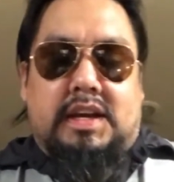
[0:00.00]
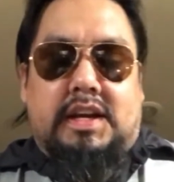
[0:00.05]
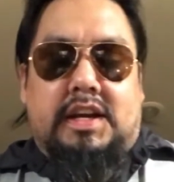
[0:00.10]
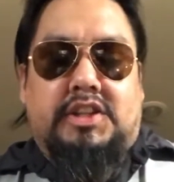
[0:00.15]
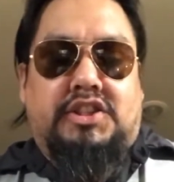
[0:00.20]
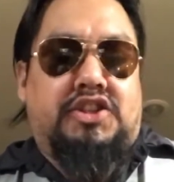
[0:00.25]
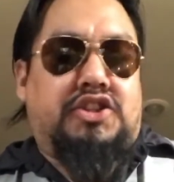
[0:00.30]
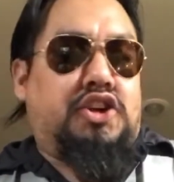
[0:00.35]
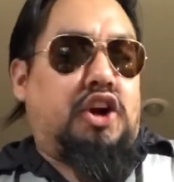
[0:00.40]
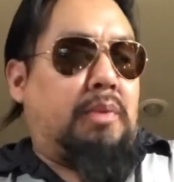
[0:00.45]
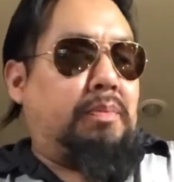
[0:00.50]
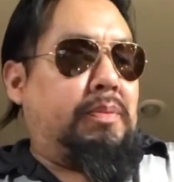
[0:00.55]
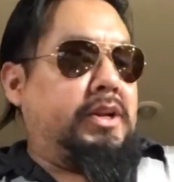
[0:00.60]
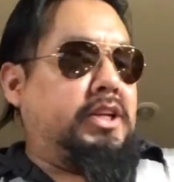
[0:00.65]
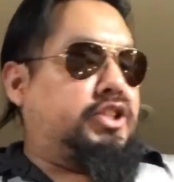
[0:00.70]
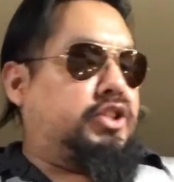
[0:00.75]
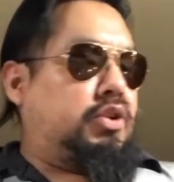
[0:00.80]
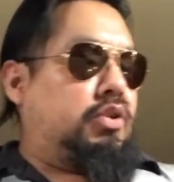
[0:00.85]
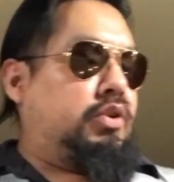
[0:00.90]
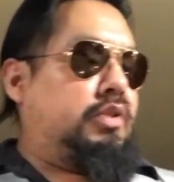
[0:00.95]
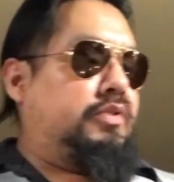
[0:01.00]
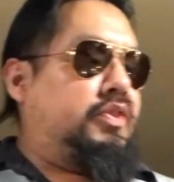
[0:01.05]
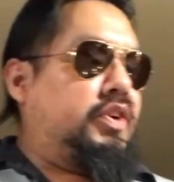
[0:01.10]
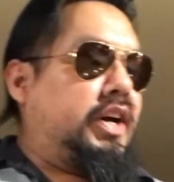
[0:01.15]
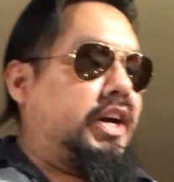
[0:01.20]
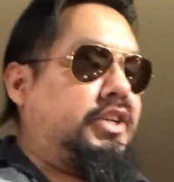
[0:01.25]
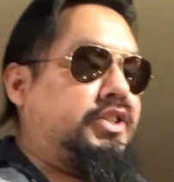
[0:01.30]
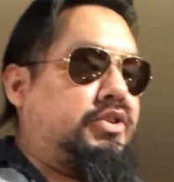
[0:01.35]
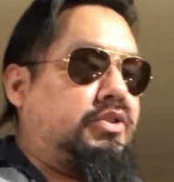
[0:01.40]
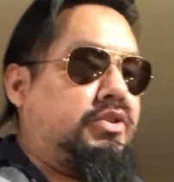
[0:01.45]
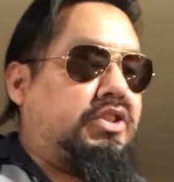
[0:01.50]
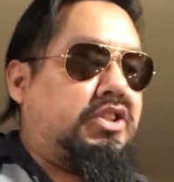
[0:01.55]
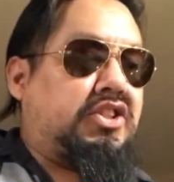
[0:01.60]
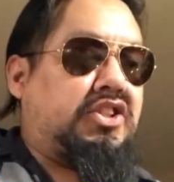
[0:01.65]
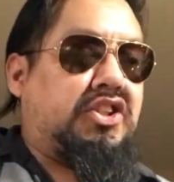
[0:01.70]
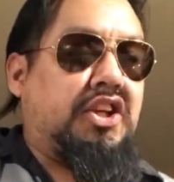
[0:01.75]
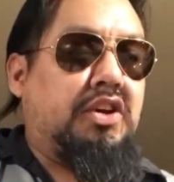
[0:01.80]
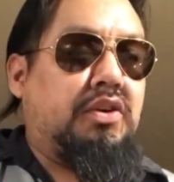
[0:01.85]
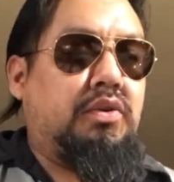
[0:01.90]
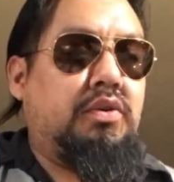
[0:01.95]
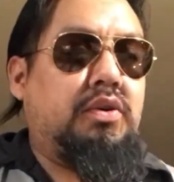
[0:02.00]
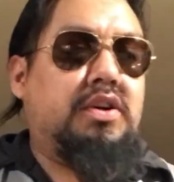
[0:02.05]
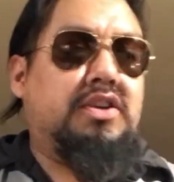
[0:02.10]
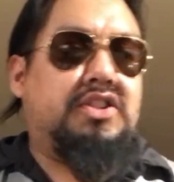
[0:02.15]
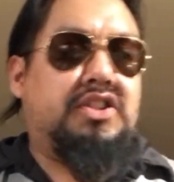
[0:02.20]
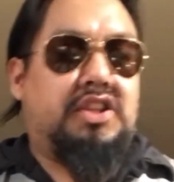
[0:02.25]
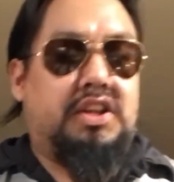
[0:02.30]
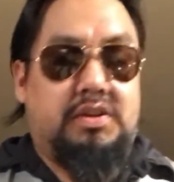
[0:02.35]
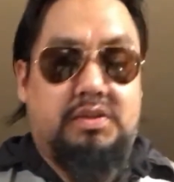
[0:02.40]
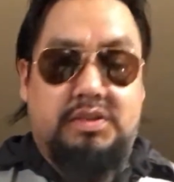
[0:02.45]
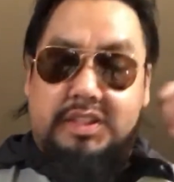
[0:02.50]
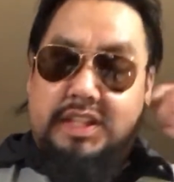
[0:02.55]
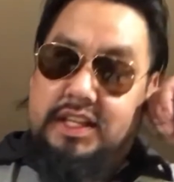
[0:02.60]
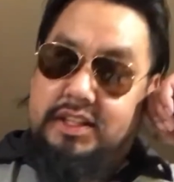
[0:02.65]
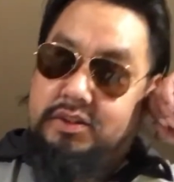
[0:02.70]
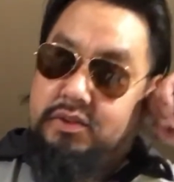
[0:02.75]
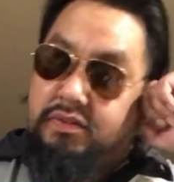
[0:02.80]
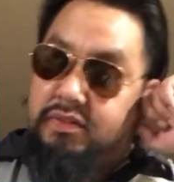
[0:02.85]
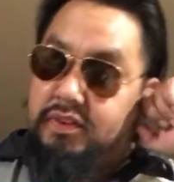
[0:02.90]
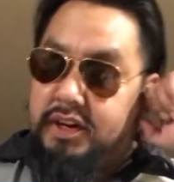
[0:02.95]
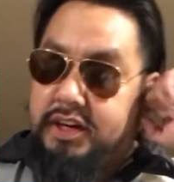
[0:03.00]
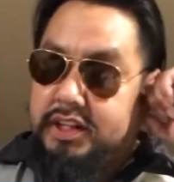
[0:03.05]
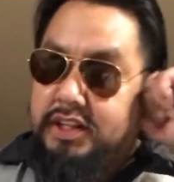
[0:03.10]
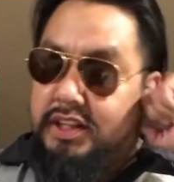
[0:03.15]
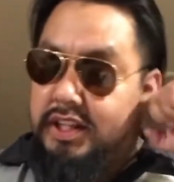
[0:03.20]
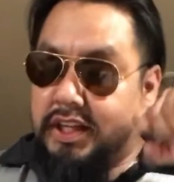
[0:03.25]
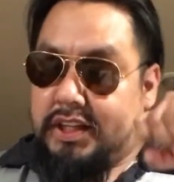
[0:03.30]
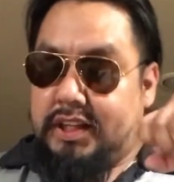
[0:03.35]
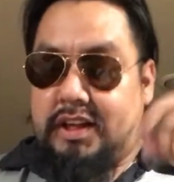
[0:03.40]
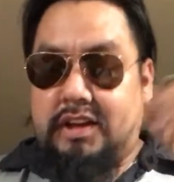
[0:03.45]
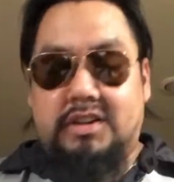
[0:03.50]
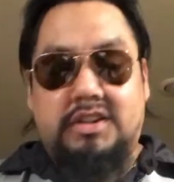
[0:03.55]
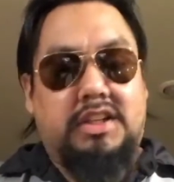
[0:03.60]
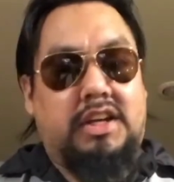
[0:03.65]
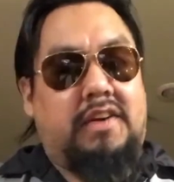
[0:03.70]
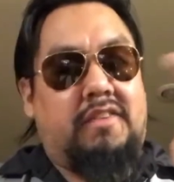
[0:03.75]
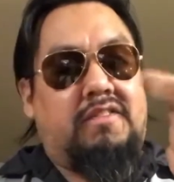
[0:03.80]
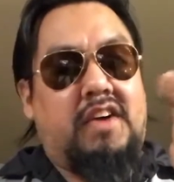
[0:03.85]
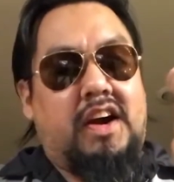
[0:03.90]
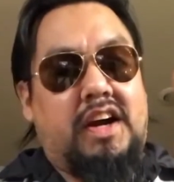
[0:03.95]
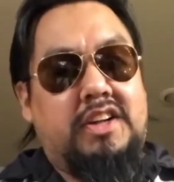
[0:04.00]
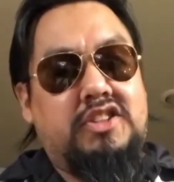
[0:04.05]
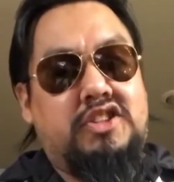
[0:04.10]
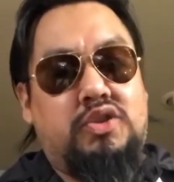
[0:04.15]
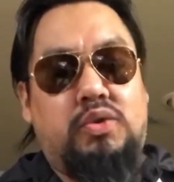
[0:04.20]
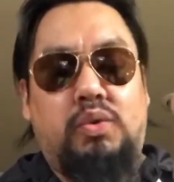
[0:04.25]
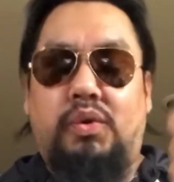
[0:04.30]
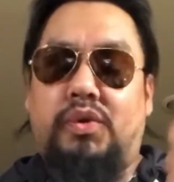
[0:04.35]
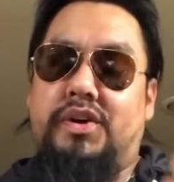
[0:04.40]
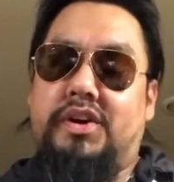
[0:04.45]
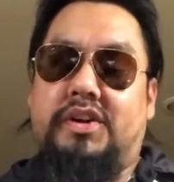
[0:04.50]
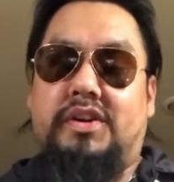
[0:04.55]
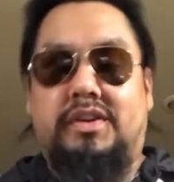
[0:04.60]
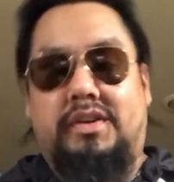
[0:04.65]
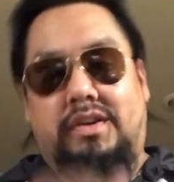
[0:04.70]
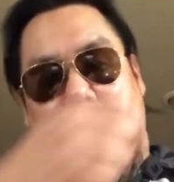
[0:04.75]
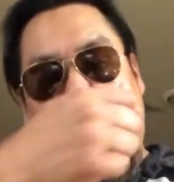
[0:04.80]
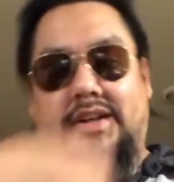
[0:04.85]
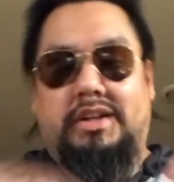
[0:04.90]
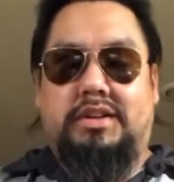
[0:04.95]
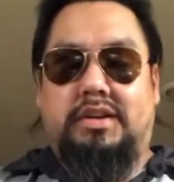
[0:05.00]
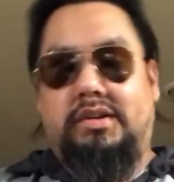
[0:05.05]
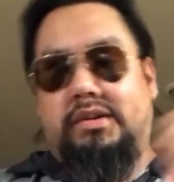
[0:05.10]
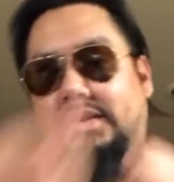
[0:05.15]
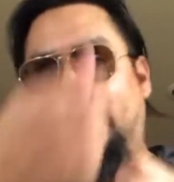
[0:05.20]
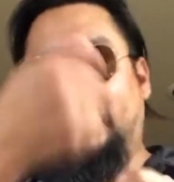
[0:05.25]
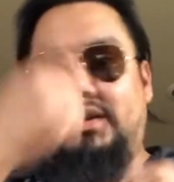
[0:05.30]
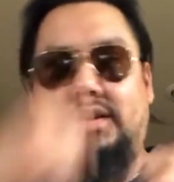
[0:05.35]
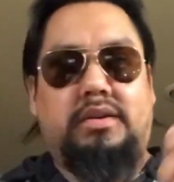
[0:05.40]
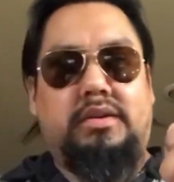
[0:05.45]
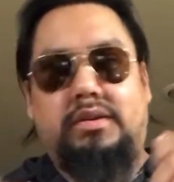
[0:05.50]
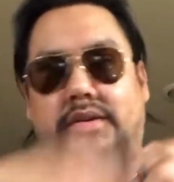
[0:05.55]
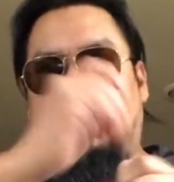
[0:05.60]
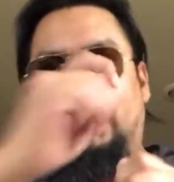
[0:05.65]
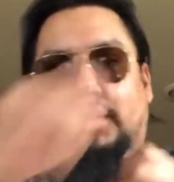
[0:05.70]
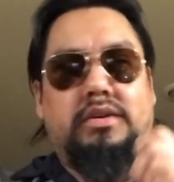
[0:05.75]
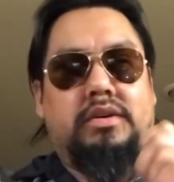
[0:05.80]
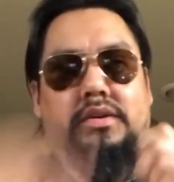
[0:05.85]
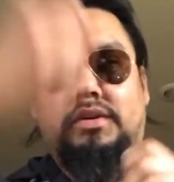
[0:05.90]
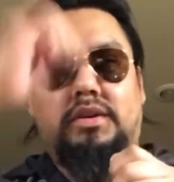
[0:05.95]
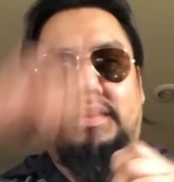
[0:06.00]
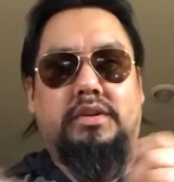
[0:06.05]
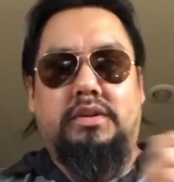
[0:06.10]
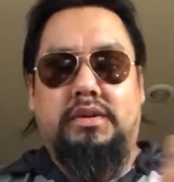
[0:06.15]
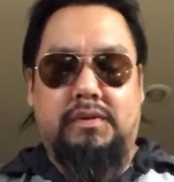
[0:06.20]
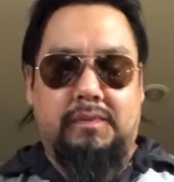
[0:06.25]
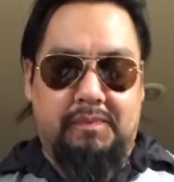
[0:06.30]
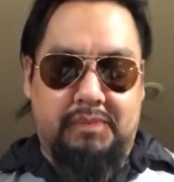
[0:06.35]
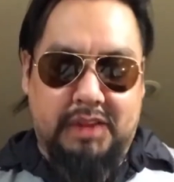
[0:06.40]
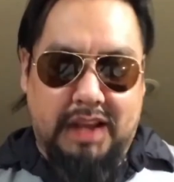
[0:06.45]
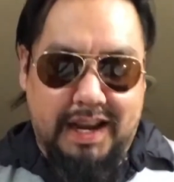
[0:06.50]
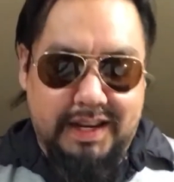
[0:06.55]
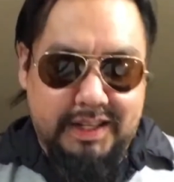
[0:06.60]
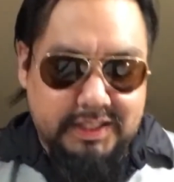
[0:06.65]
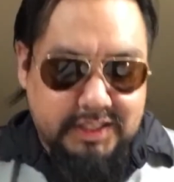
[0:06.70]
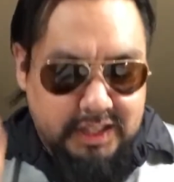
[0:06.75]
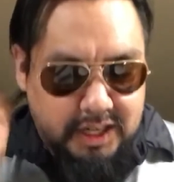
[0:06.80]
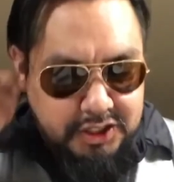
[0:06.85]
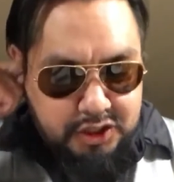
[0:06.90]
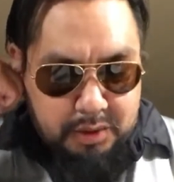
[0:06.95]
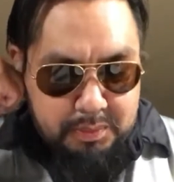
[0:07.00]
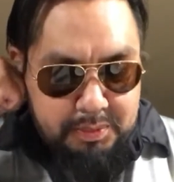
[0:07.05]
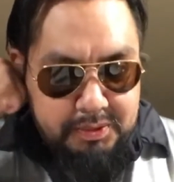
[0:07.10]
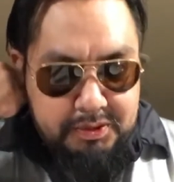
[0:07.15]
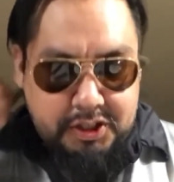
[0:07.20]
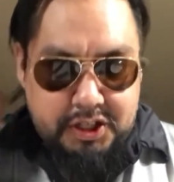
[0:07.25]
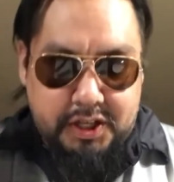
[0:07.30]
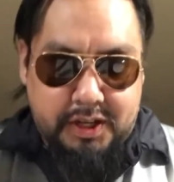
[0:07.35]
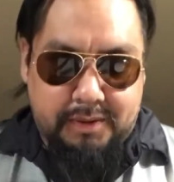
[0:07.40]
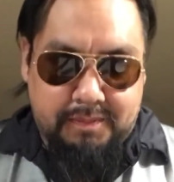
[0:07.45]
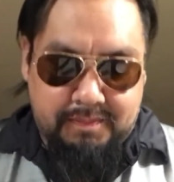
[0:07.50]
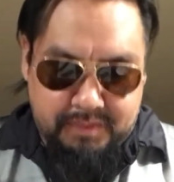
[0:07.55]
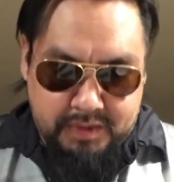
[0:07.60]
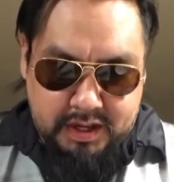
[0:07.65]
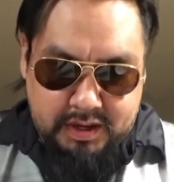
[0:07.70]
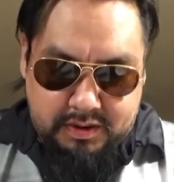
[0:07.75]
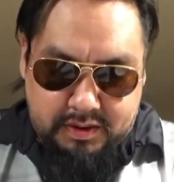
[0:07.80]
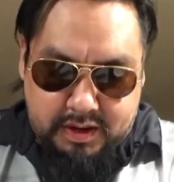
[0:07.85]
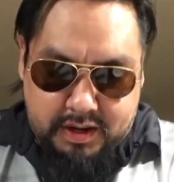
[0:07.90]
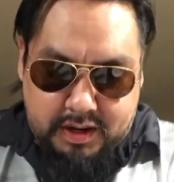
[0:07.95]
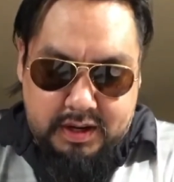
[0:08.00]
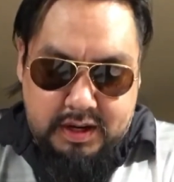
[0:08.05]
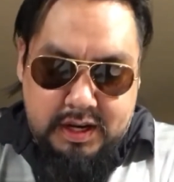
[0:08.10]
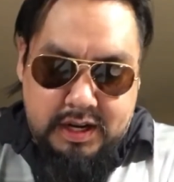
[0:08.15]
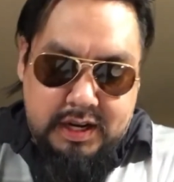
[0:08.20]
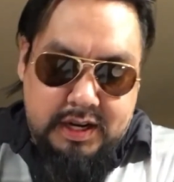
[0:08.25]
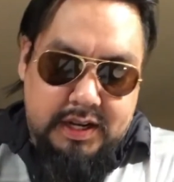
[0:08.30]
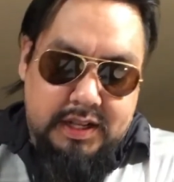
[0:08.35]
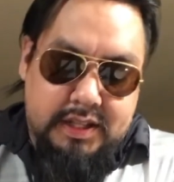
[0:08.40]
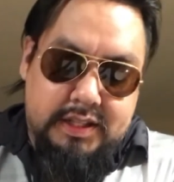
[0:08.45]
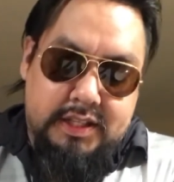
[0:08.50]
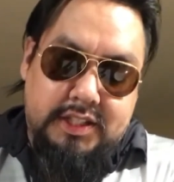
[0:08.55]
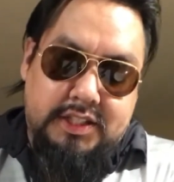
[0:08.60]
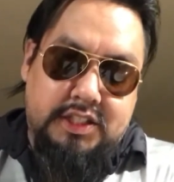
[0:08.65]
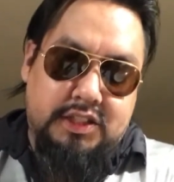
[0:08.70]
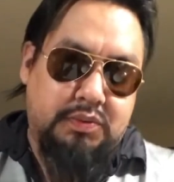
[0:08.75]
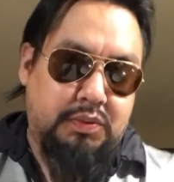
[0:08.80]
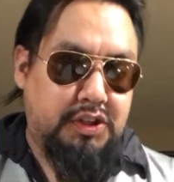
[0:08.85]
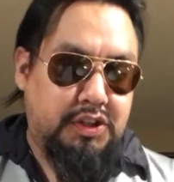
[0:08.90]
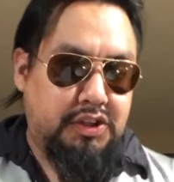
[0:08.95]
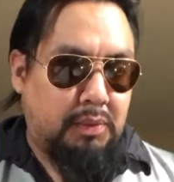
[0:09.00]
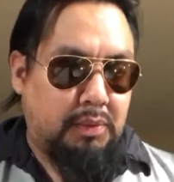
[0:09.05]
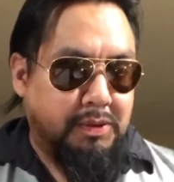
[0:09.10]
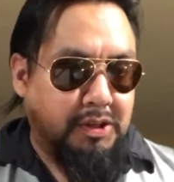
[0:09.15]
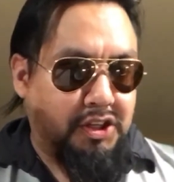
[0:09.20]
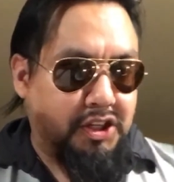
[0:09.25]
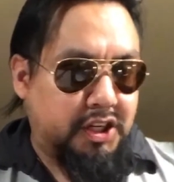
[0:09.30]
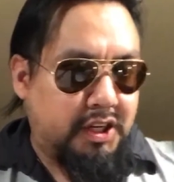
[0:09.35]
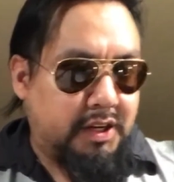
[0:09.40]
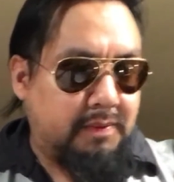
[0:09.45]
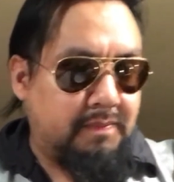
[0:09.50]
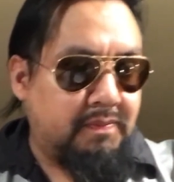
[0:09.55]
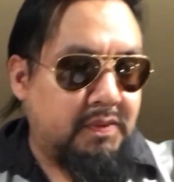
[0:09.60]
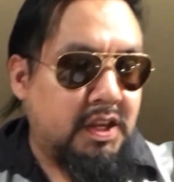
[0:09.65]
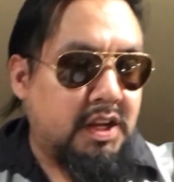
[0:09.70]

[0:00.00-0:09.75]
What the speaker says: It's a sharpening stone. If you guys use a steel is that little fucking thing that looks like a fucking sword, and you go like this. That does not sharpen shit. Right? This is what sharpens shit.